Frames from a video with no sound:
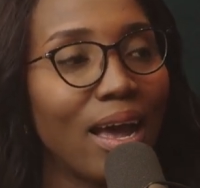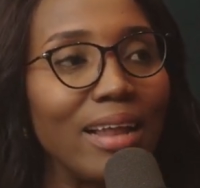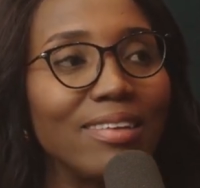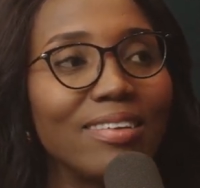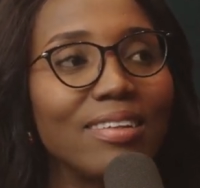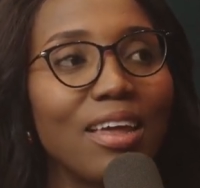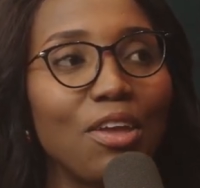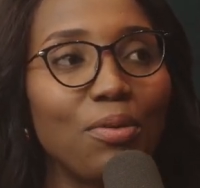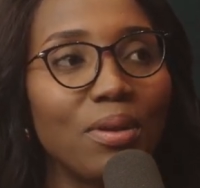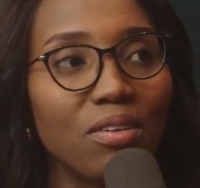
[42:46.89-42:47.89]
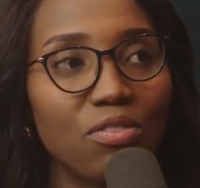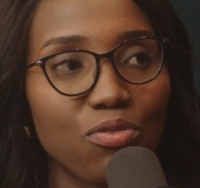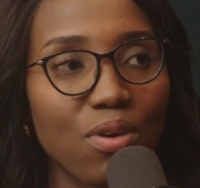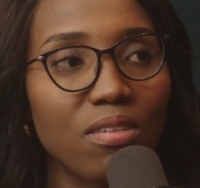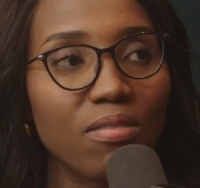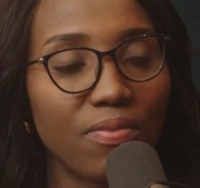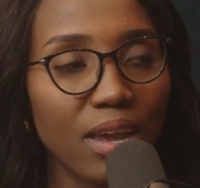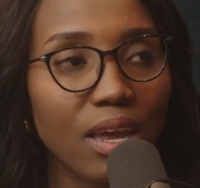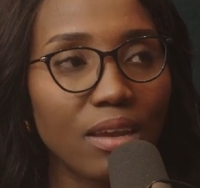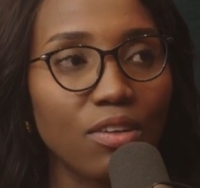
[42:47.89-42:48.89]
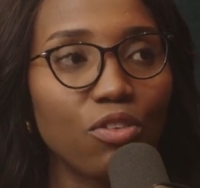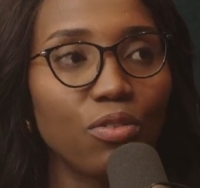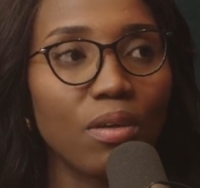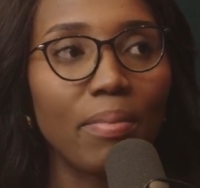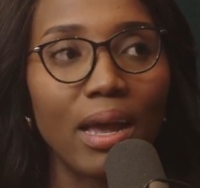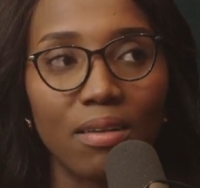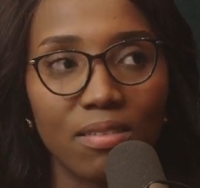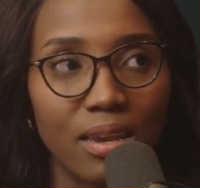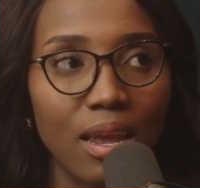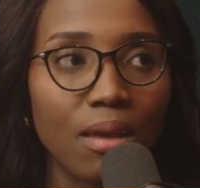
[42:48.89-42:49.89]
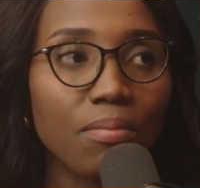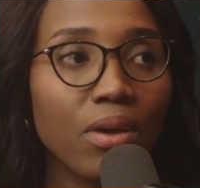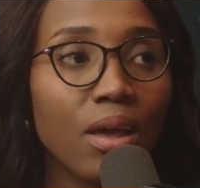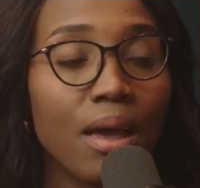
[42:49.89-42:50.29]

until the unit is transferred into the buyer's name.